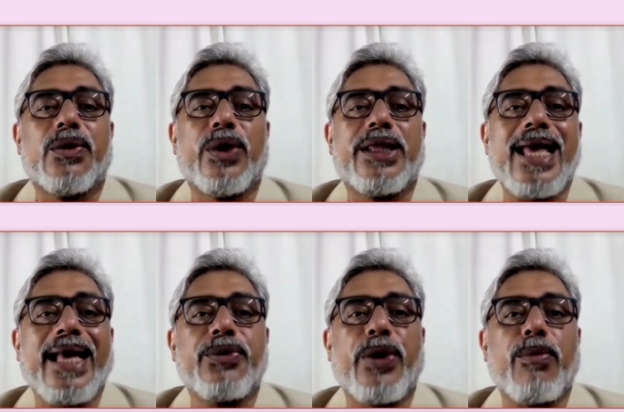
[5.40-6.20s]
With
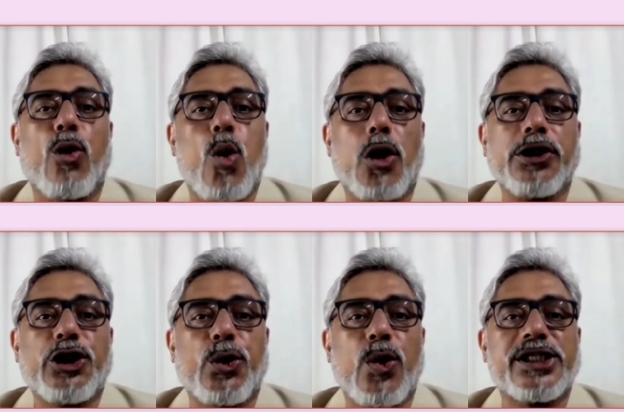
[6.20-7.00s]
that, we move on
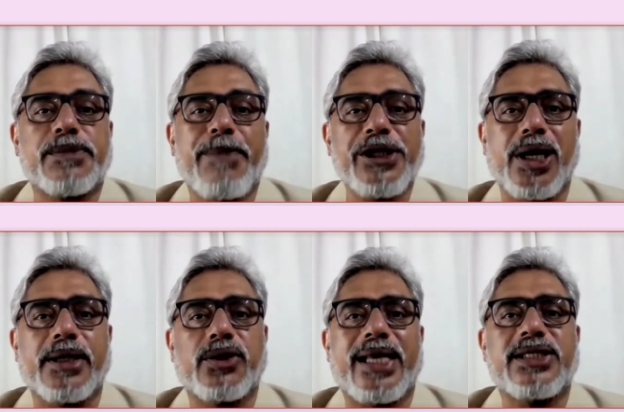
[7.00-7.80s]
to a special
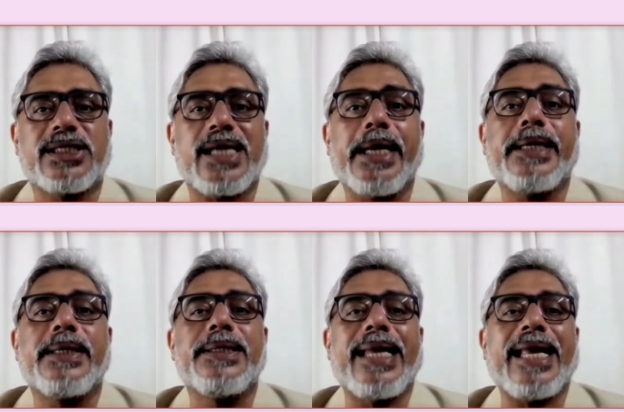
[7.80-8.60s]
address
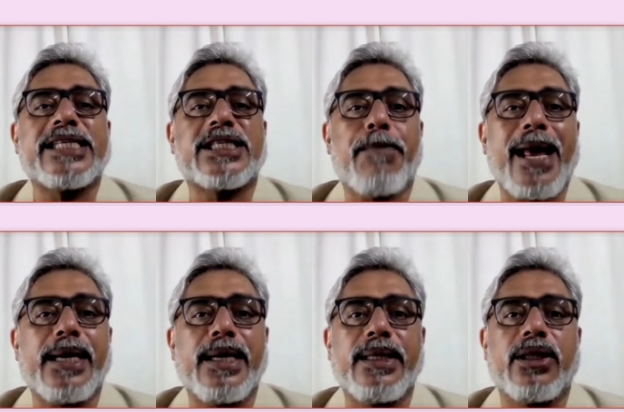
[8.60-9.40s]
titled
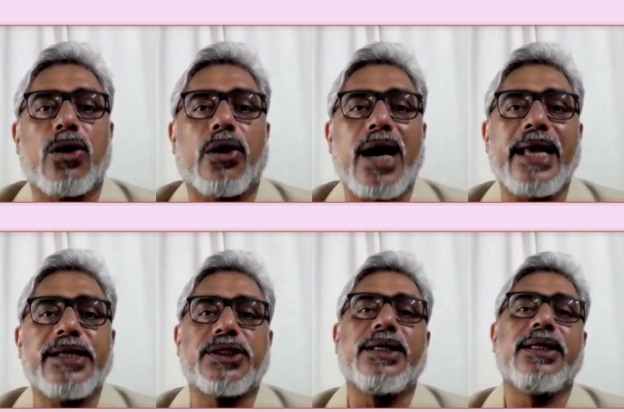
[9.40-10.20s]
Expanding the
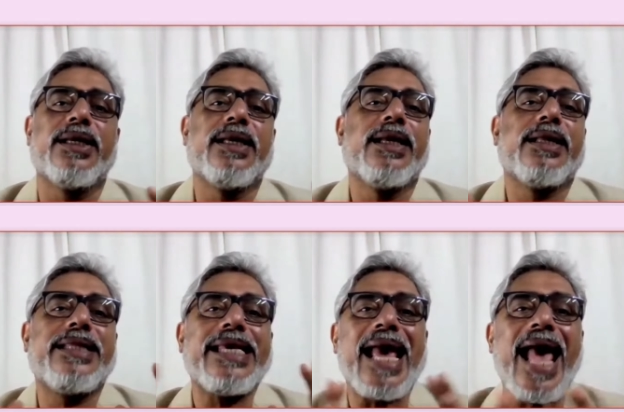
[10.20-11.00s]
Horizon
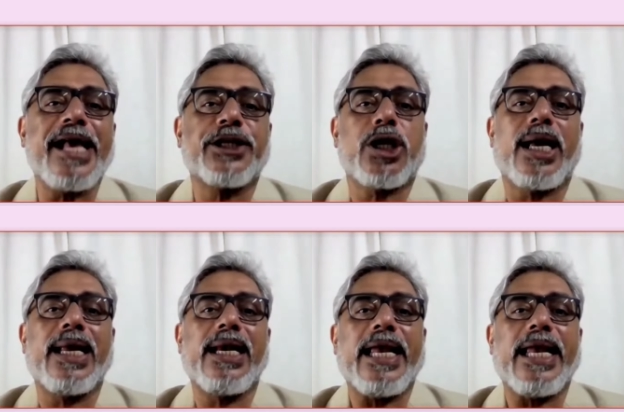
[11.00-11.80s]
The
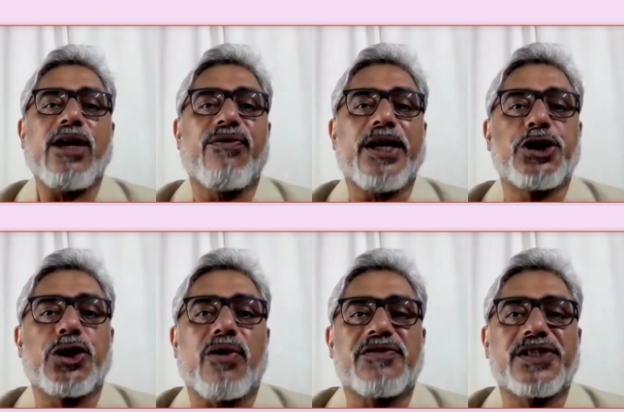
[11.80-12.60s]
Agile Innovation
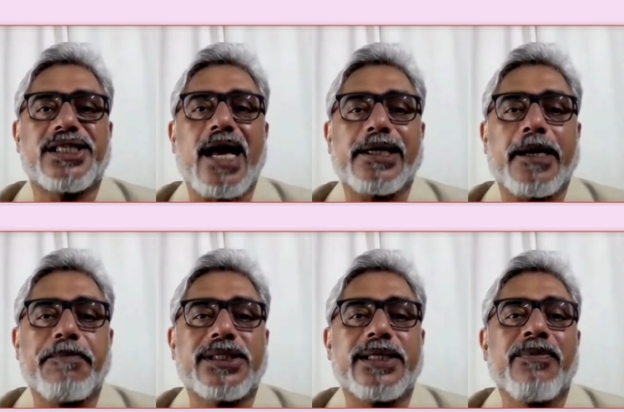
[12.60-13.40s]
of
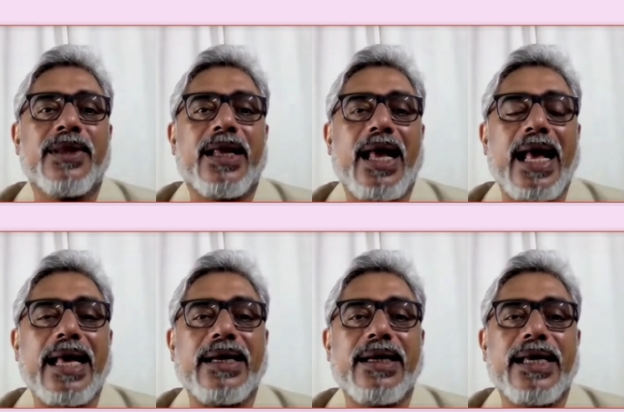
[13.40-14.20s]
Startups.
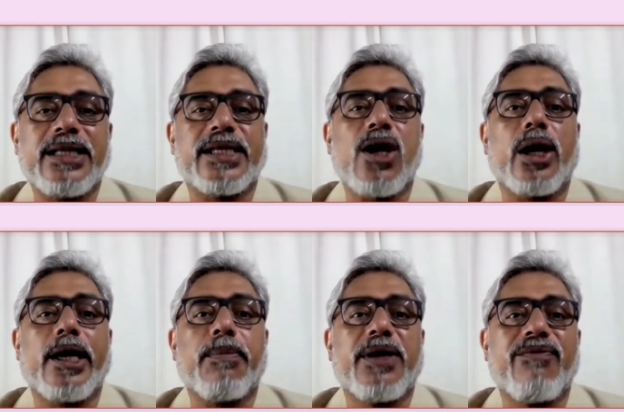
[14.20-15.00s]
And it's an honor
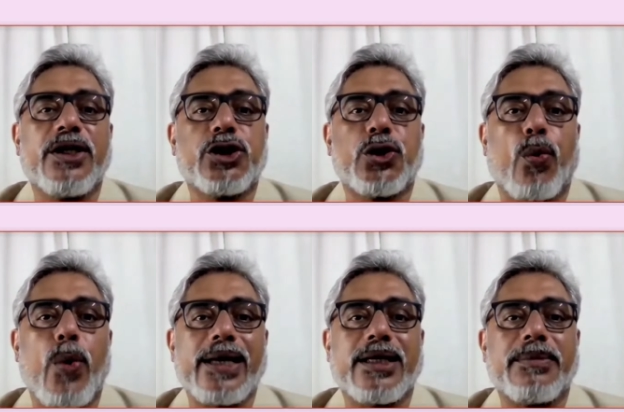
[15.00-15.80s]
and privilege to
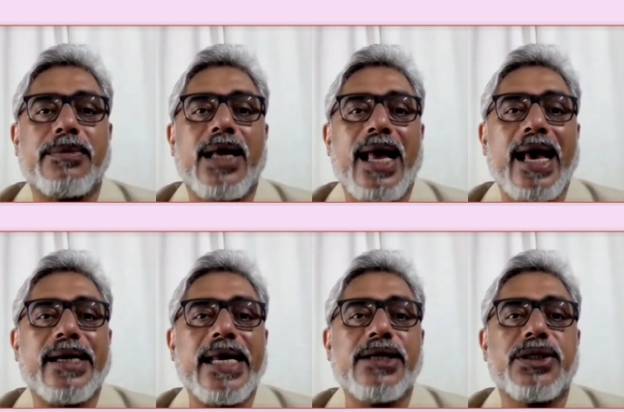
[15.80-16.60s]
welcome and
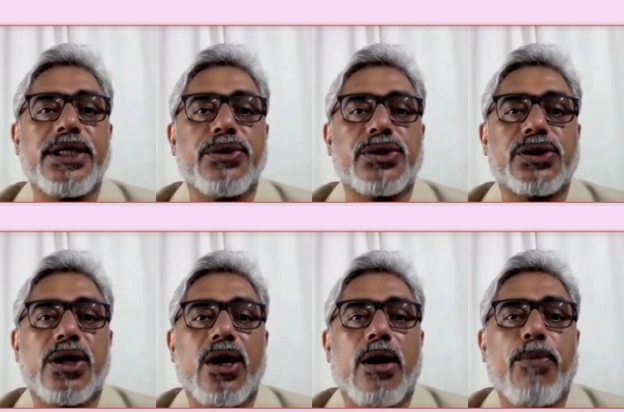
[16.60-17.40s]

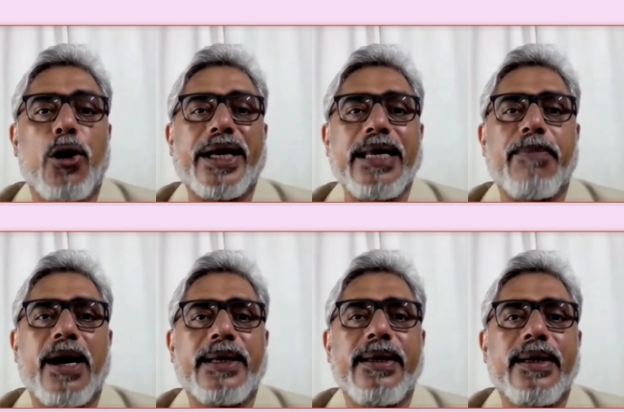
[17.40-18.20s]
introduce Poyni
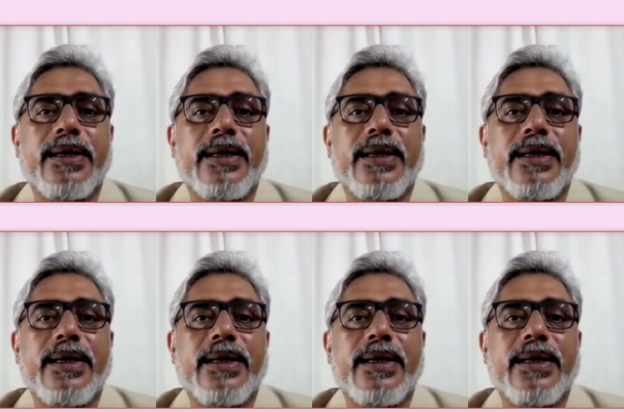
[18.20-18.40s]
Bhatt,